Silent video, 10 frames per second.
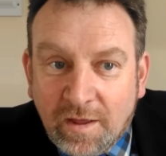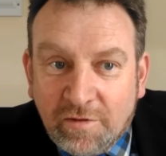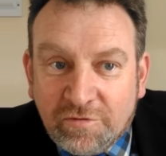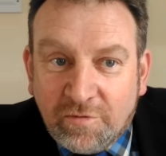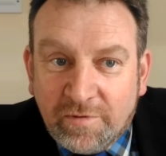
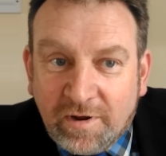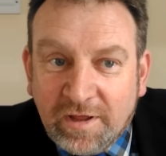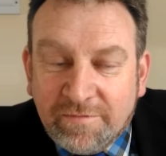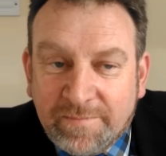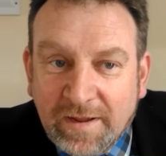So when I
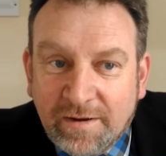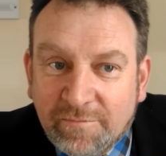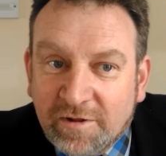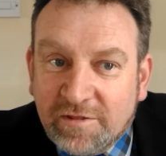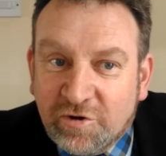explain
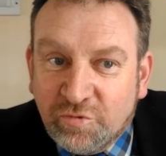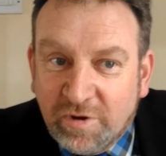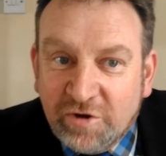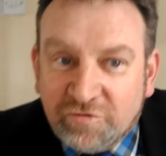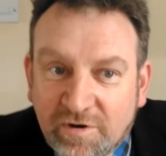my
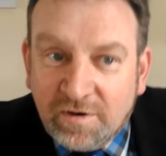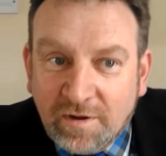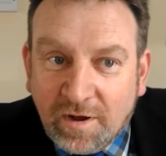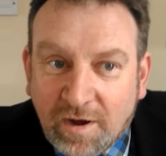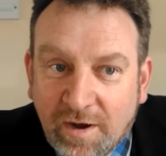situation,
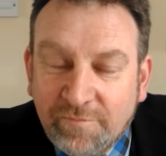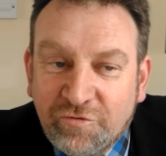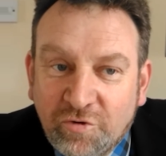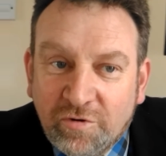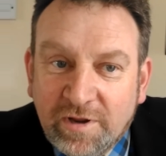I'm
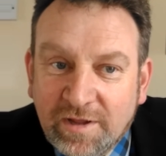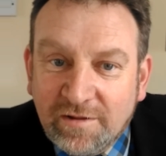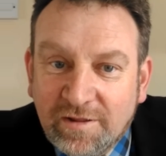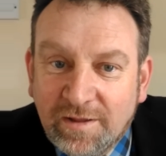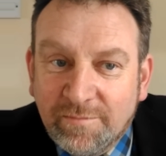sure he can
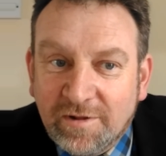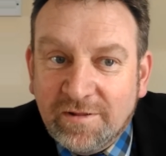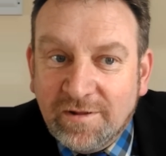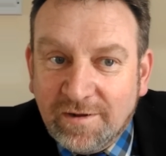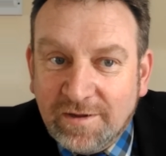see my
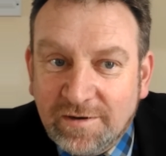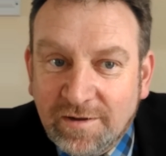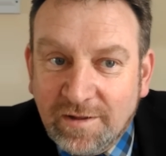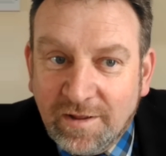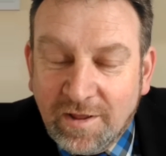side.
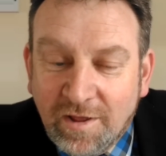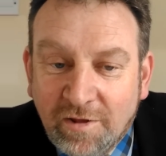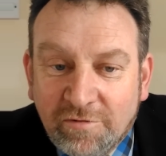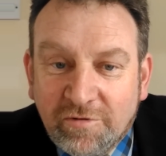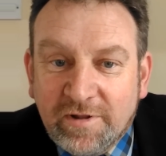
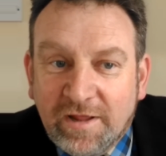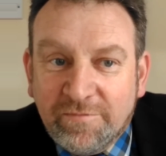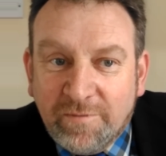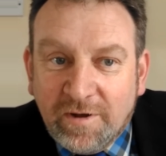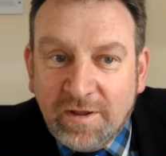So
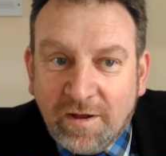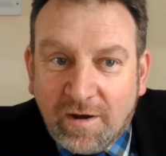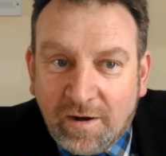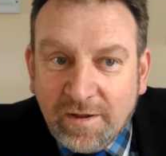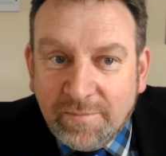that's why
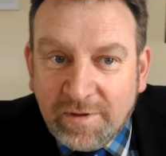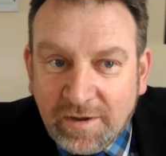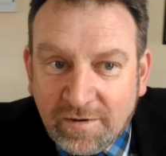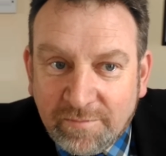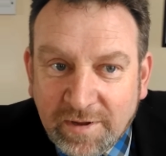I am
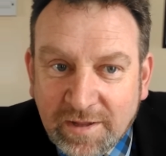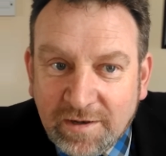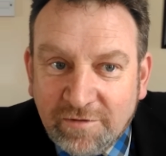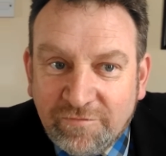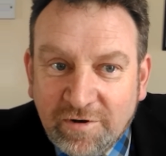here making
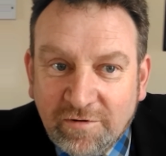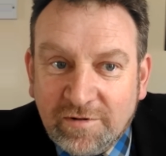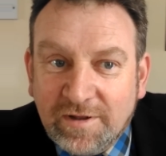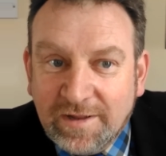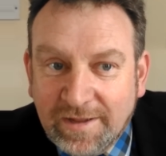this video
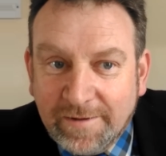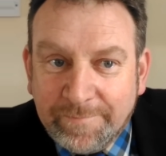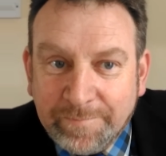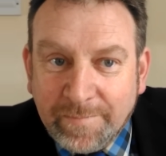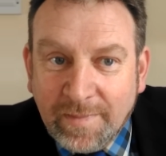today.
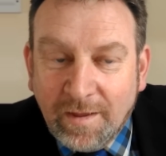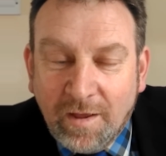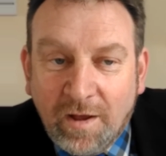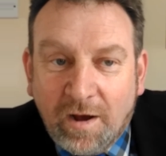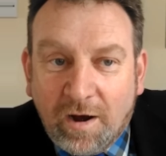
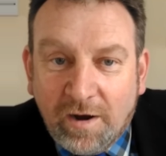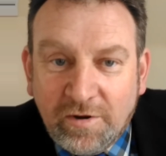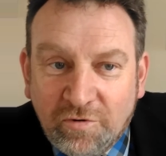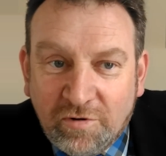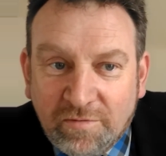I
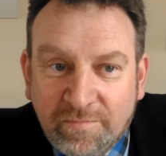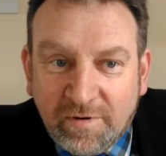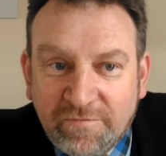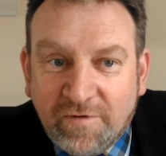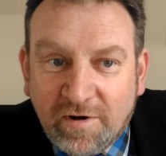know
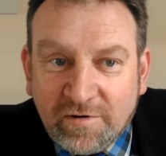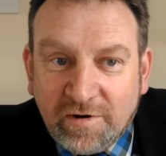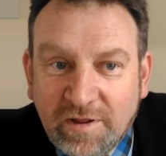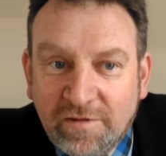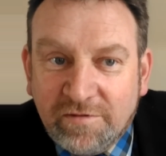my father
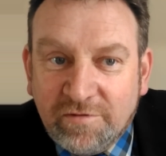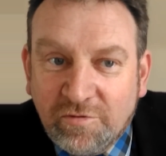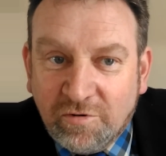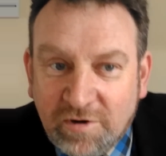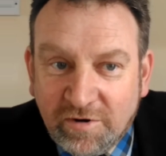is
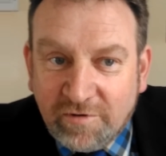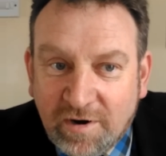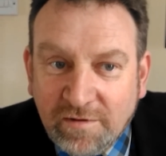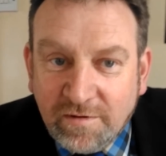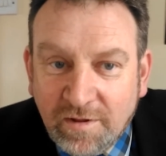totally wrong.